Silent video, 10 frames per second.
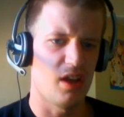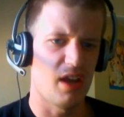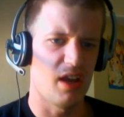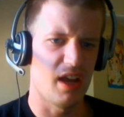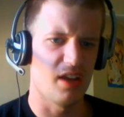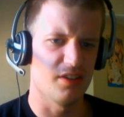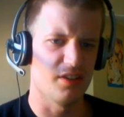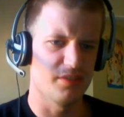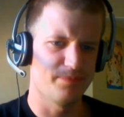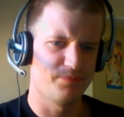
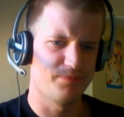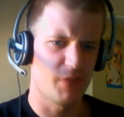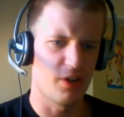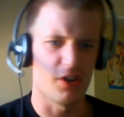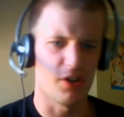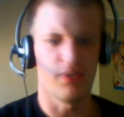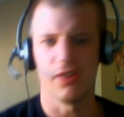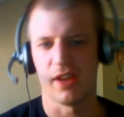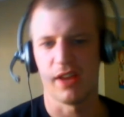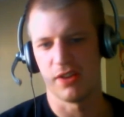And, or no, you
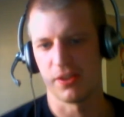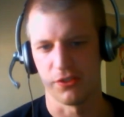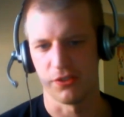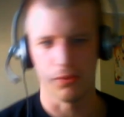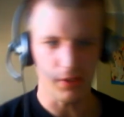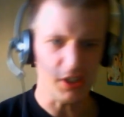got this.